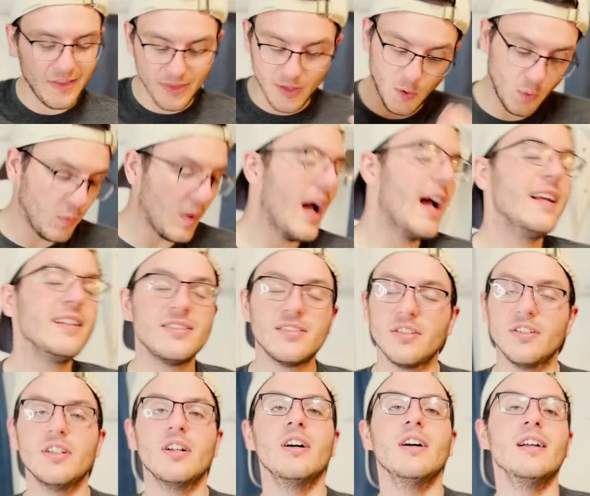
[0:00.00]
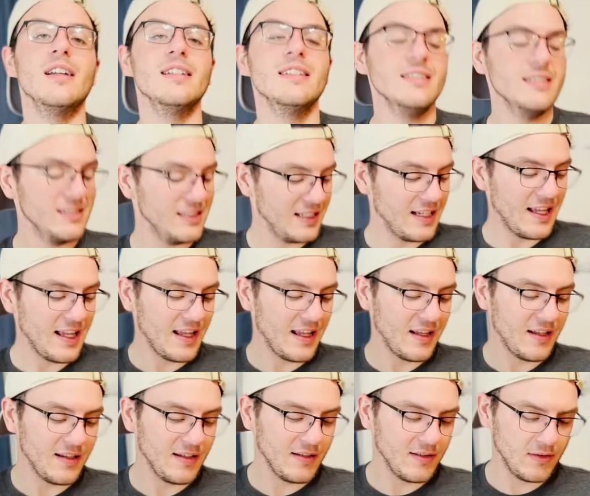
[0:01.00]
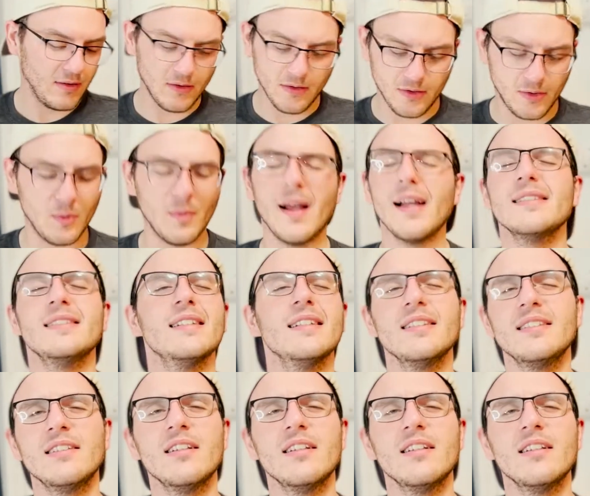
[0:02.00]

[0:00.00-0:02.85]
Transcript: The rice are done. Uh, the rice is